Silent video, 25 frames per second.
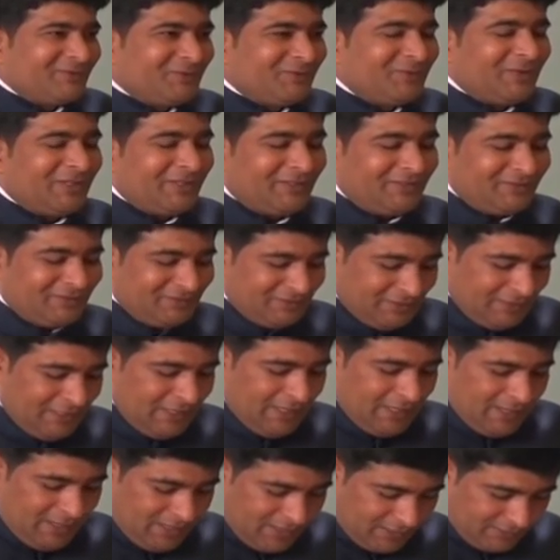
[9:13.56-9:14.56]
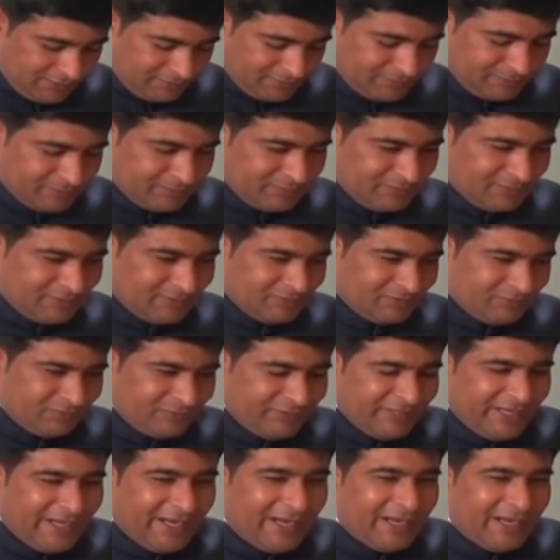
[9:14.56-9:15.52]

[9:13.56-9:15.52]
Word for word: Right. Um, we